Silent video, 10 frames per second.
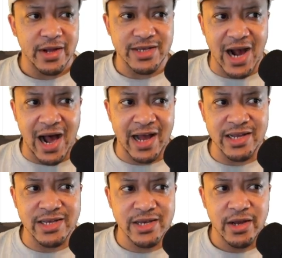
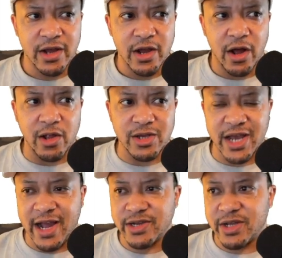Tides, a Los
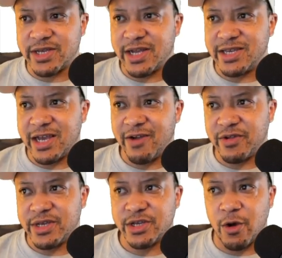Angeles and San
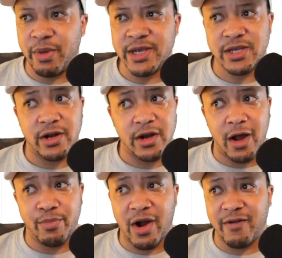Francisco-based
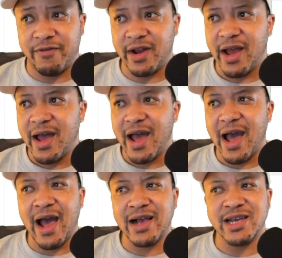nonprofit,
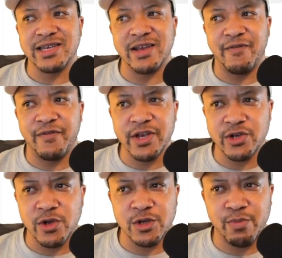acts as a
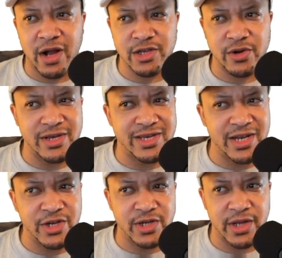fiscal sponsor,
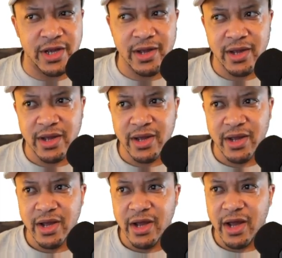essentially
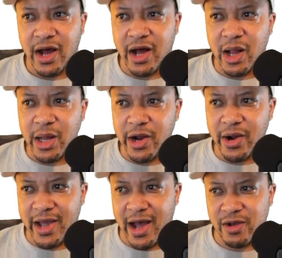a
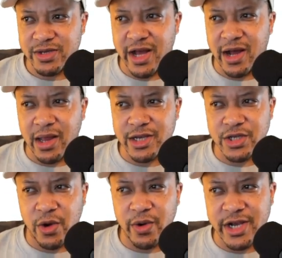clearinghouse that collects
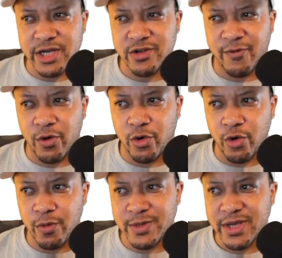donations for
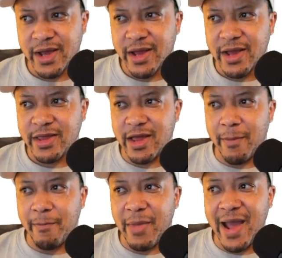groups that
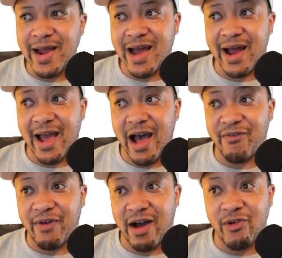may not
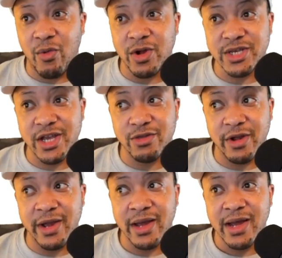have
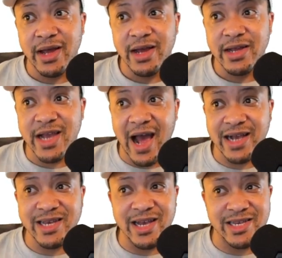501c3
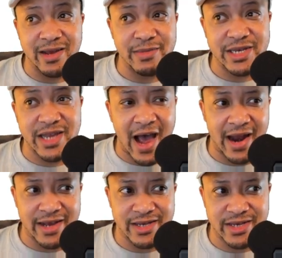tax-exempt
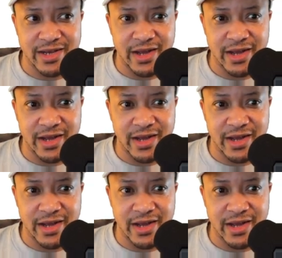status.